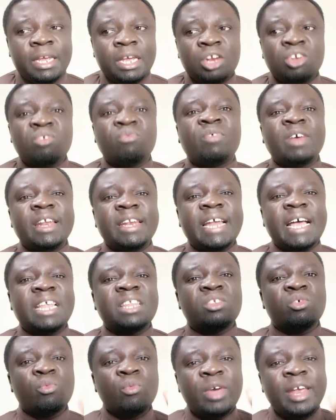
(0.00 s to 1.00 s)
to
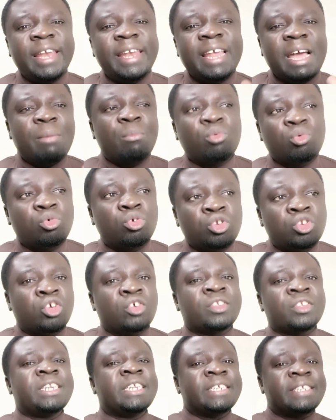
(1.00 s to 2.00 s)
finance William
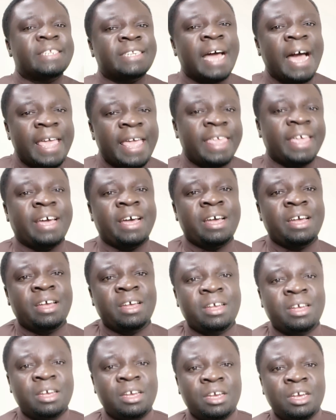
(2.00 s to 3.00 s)
Ruto's desire
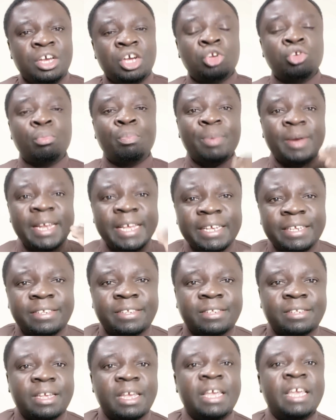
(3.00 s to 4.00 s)
to
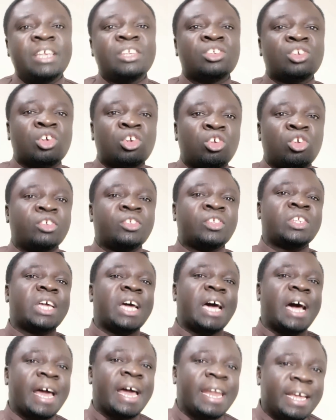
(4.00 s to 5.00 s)
please his
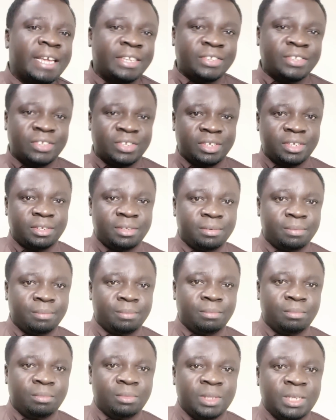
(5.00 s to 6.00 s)
close allies
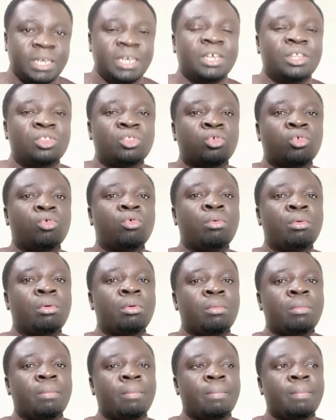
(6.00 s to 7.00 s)

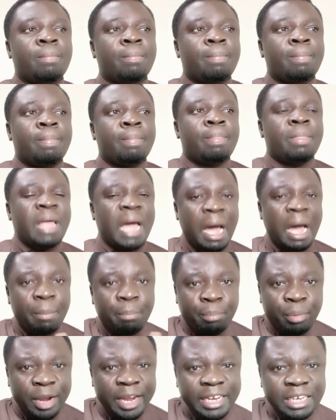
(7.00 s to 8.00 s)
through
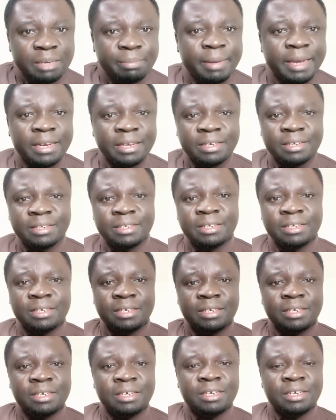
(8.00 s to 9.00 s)
appointment,
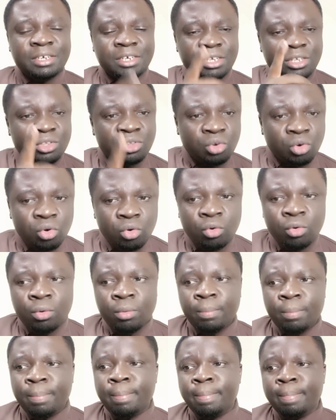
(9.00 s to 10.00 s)

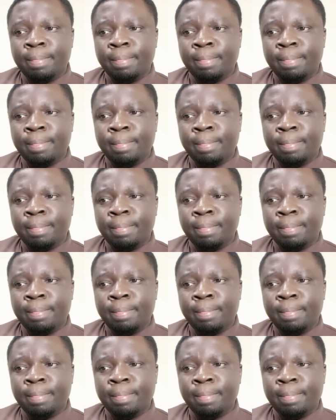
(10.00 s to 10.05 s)
through